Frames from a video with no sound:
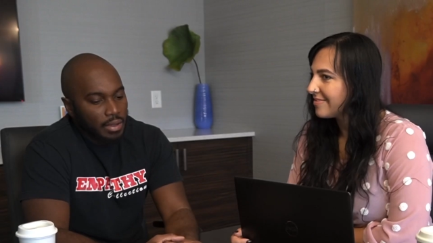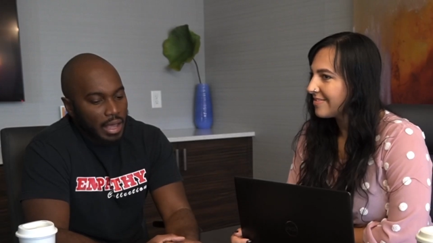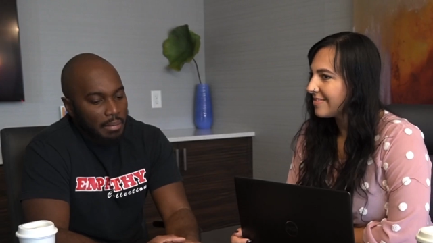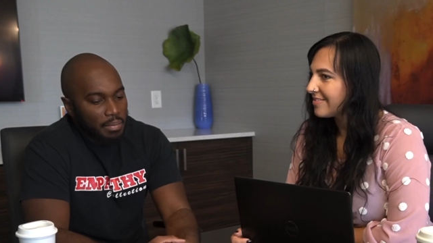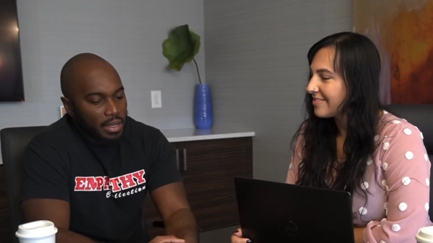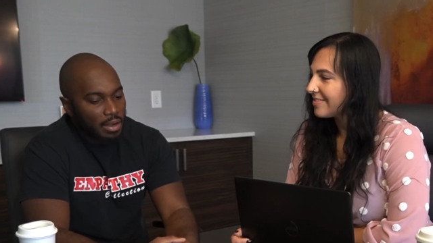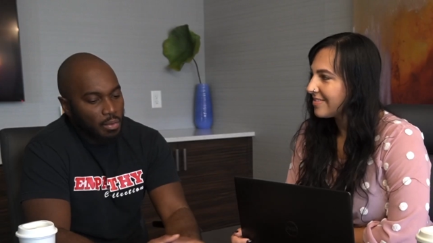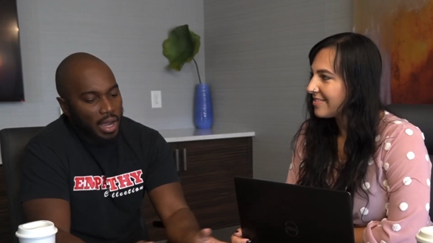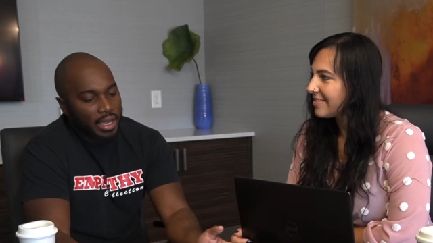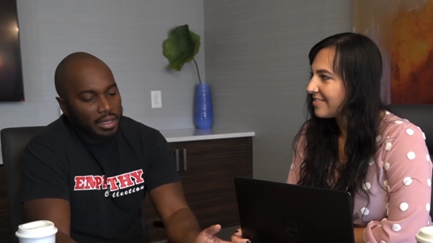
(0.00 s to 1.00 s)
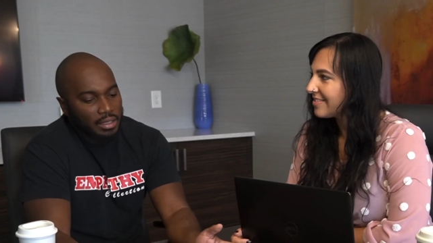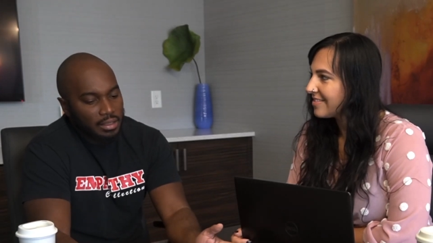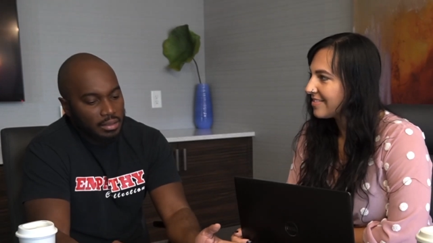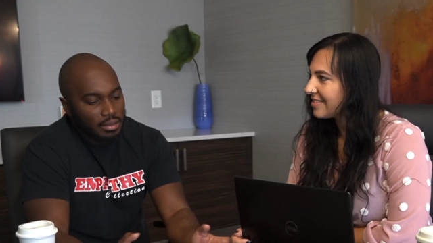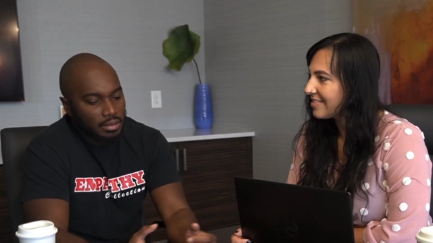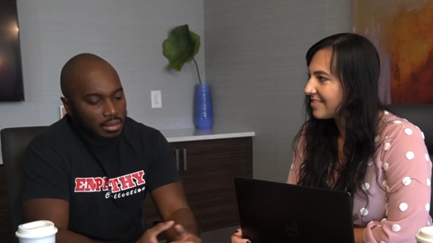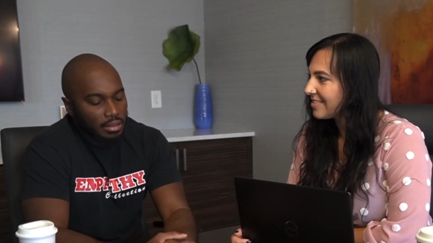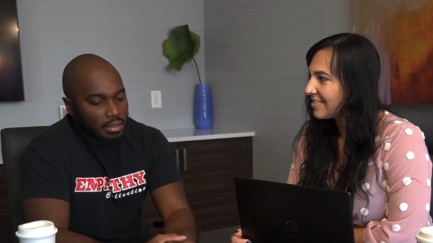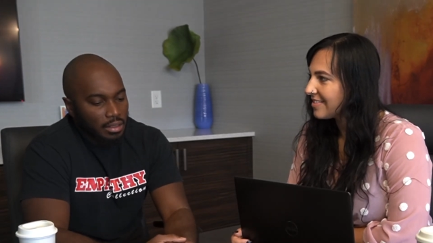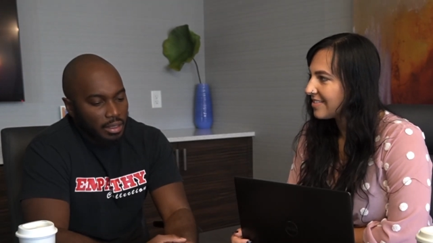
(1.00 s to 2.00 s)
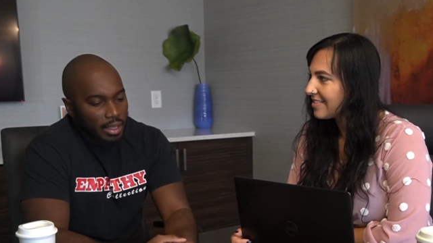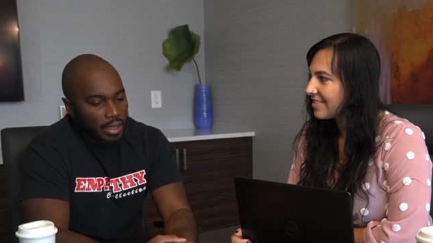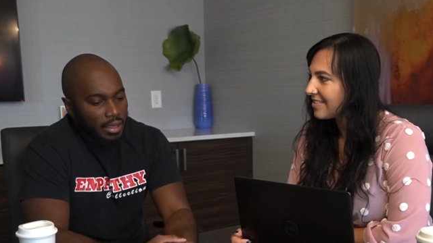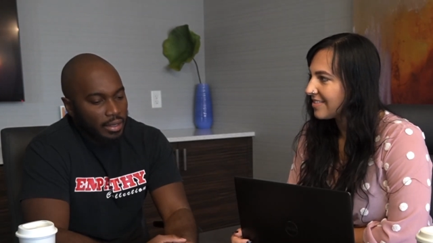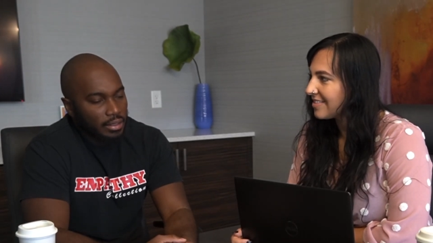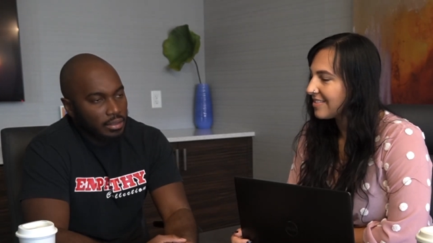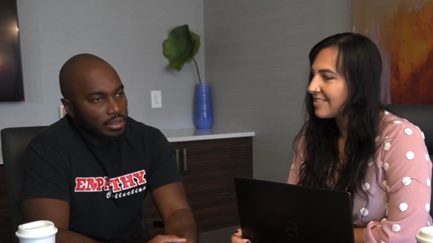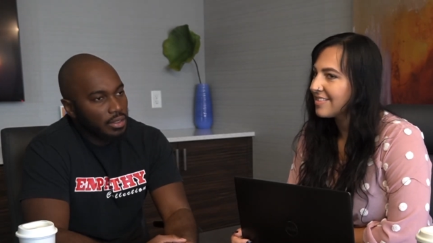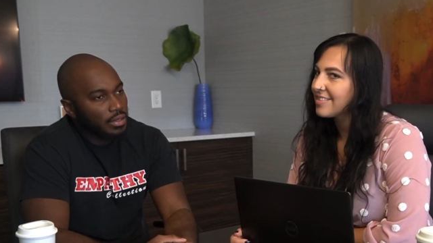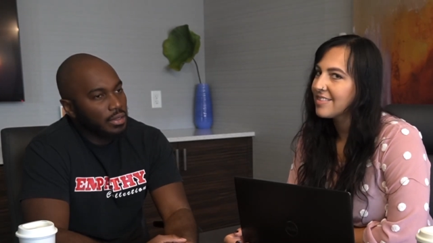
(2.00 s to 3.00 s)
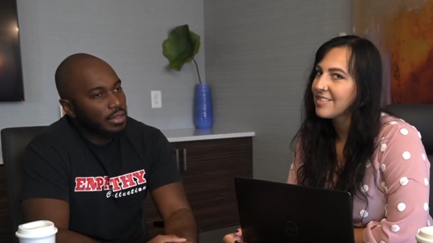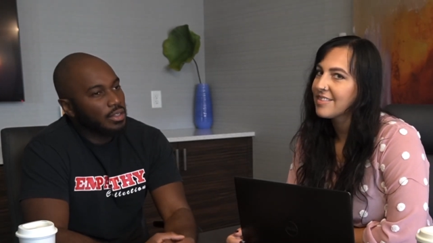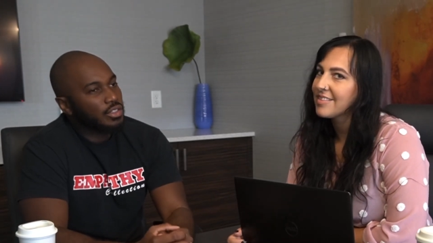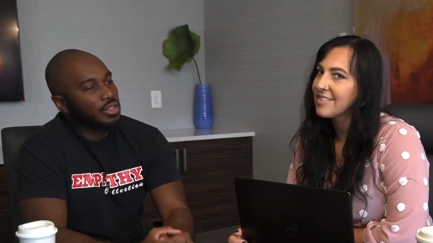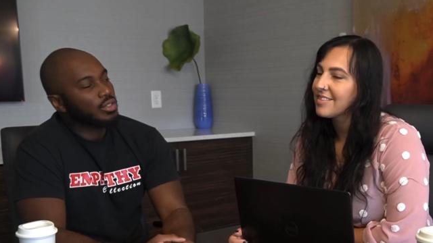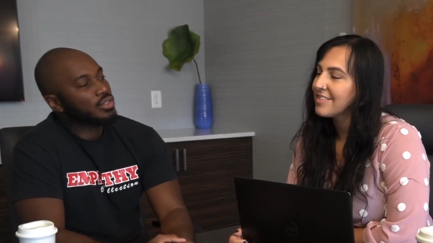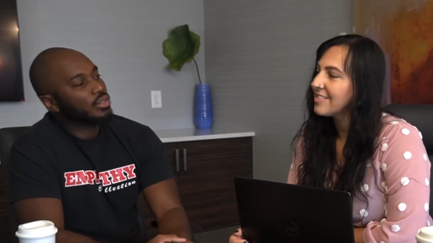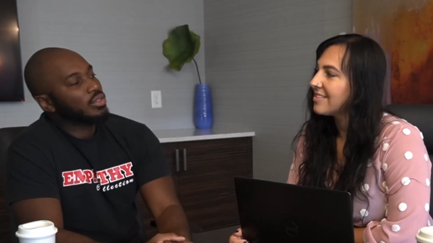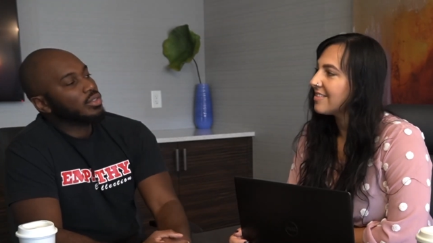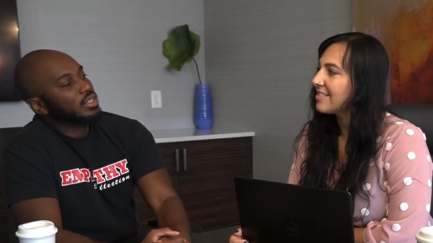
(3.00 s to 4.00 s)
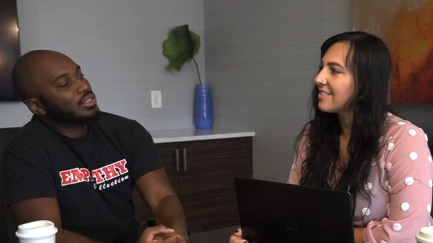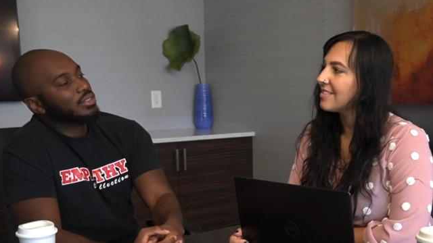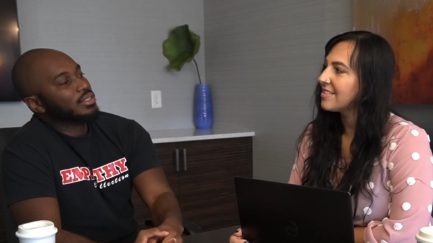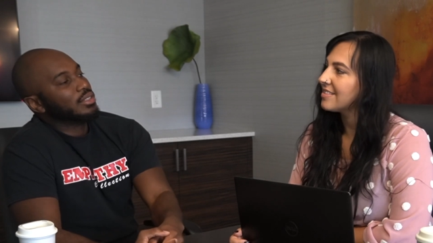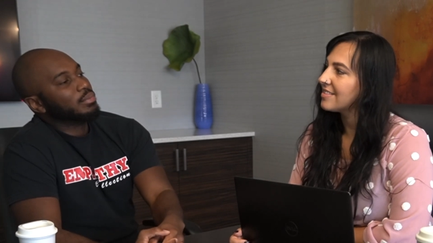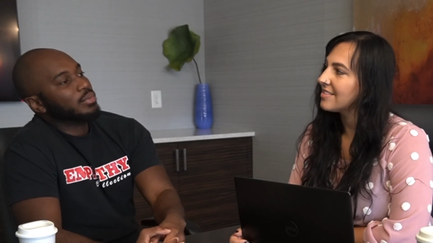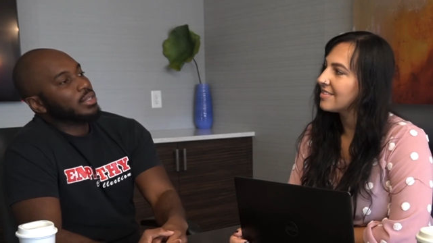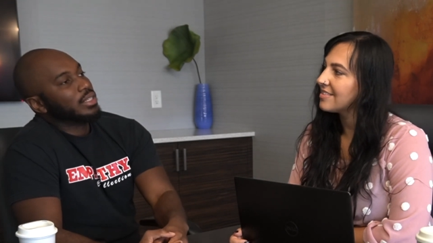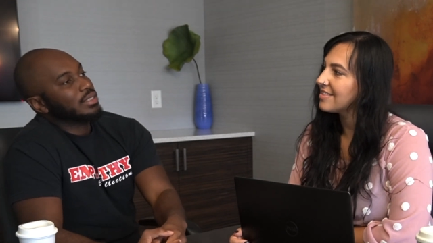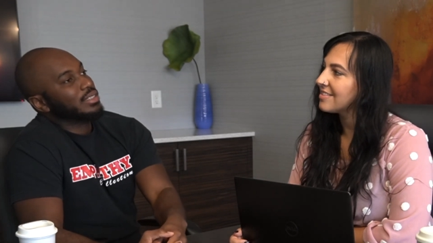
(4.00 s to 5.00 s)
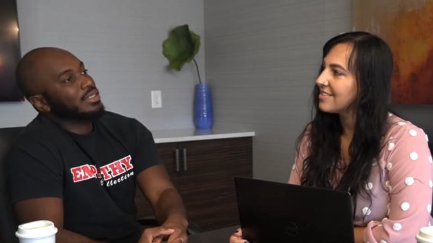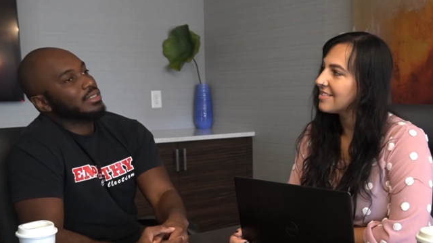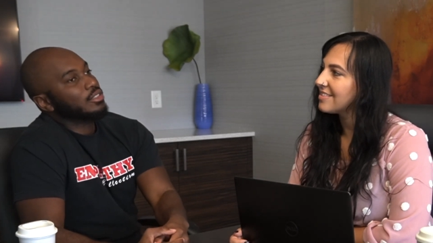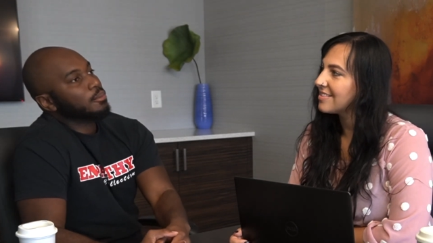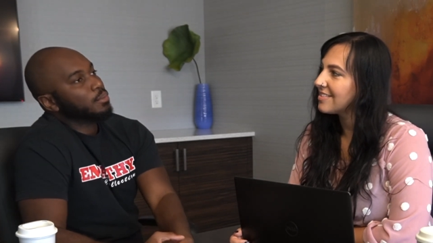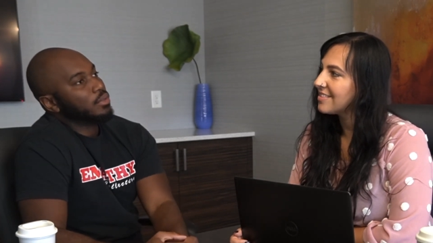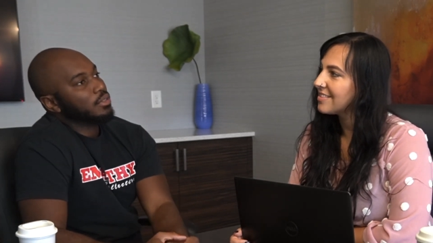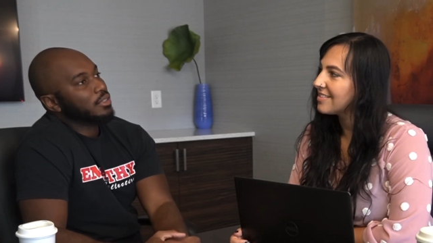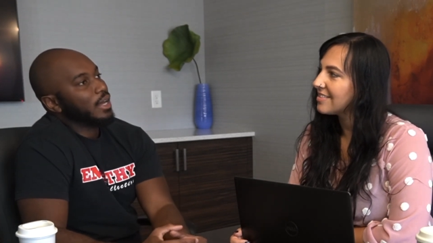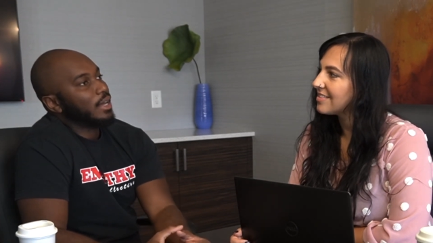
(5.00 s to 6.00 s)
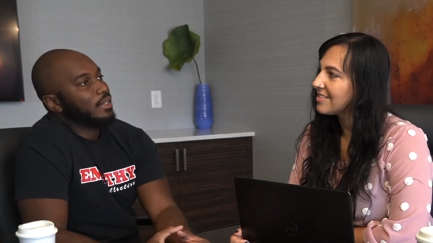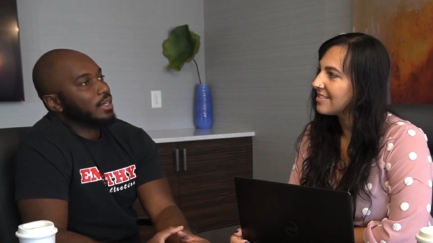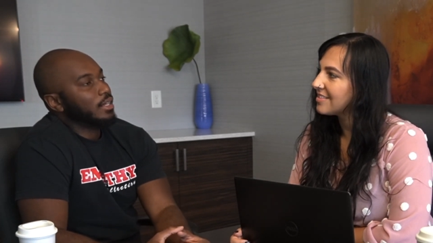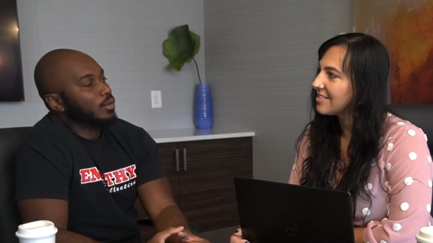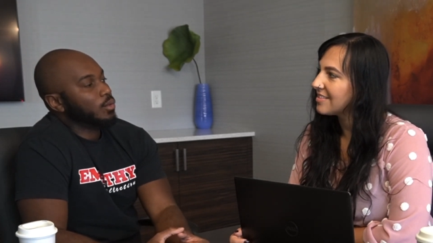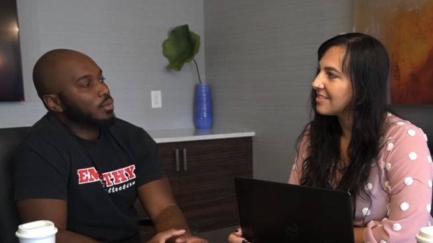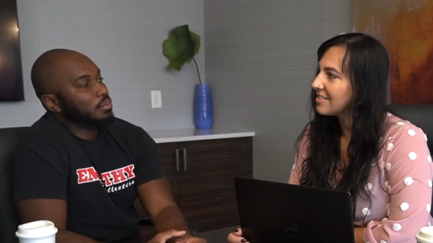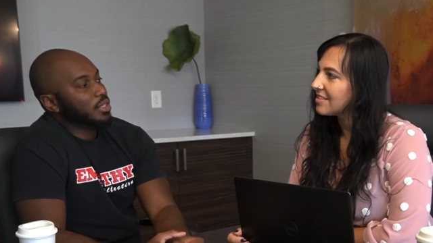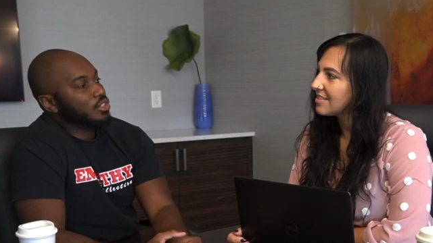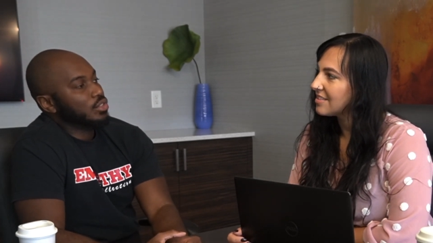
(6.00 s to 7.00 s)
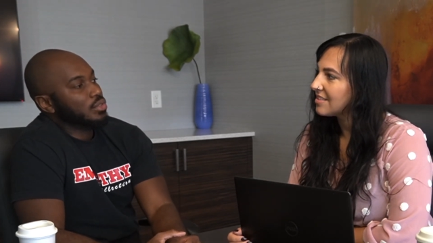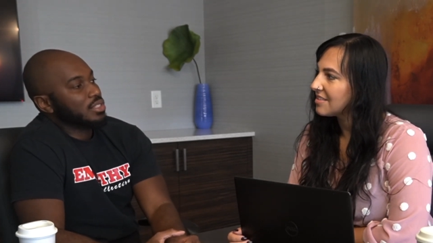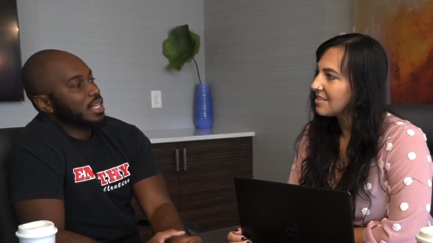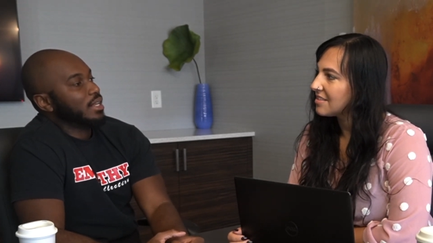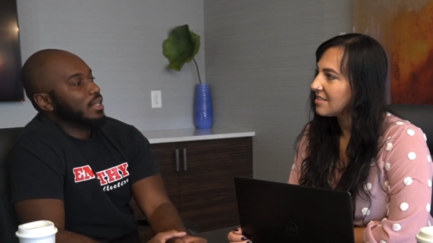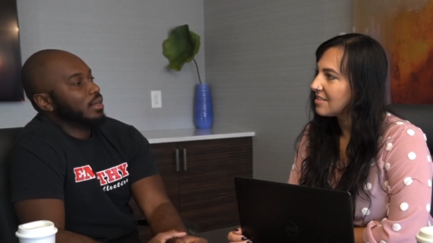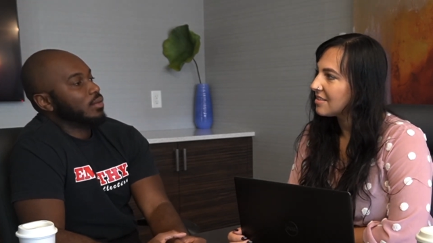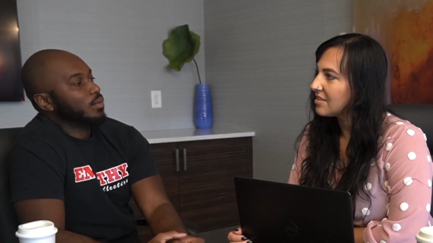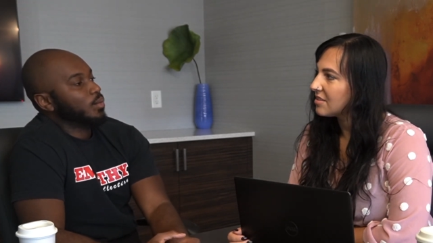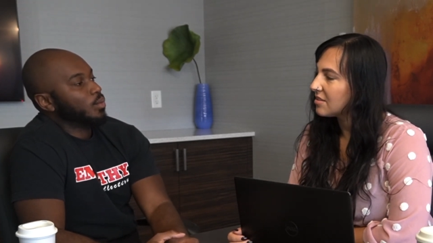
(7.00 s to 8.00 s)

Speaker 1: apply wide, and it's also inter- like I said, it's important to highlight what makes you stand out.